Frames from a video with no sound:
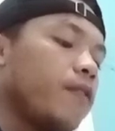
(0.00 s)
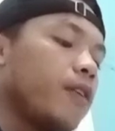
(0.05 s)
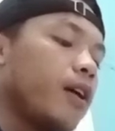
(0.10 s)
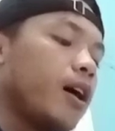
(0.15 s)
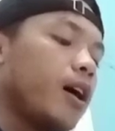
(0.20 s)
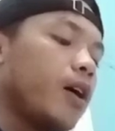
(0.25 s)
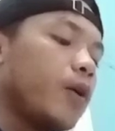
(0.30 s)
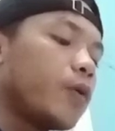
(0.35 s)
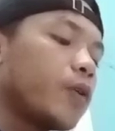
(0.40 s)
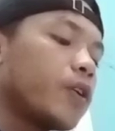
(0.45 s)

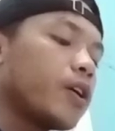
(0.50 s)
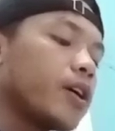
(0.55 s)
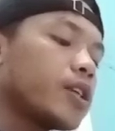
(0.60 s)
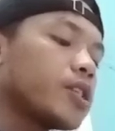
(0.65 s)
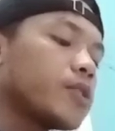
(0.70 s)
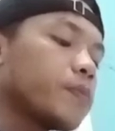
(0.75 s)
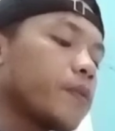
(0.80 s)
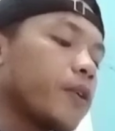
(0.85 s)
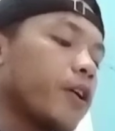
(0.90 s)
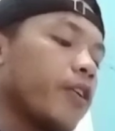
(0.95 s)
our
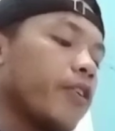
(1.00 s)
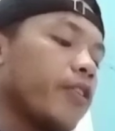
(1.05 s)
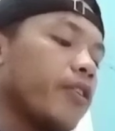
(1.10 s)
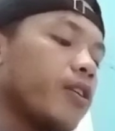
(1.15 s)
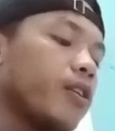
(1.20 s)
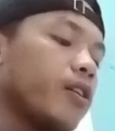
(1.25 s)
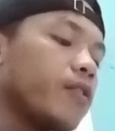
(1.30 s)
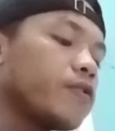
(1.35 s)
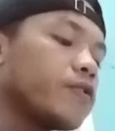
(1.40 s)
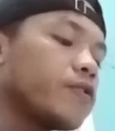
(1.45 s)

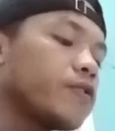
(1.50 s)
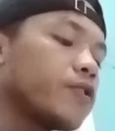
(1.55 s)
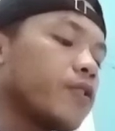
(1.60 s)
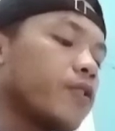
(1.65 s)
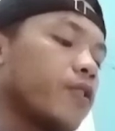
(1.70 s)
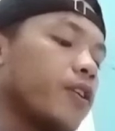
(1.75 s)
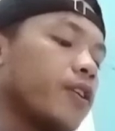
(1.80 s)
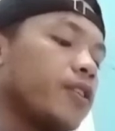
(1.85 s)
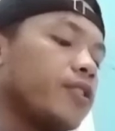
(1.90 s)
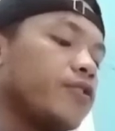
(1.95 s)
experience
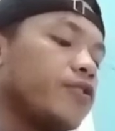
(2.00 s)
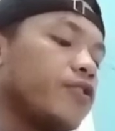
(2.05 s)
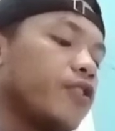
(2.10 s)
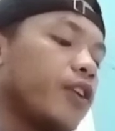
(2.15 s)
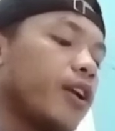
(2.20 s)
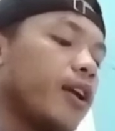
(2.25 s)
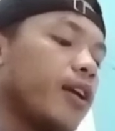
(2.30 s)
offshore injury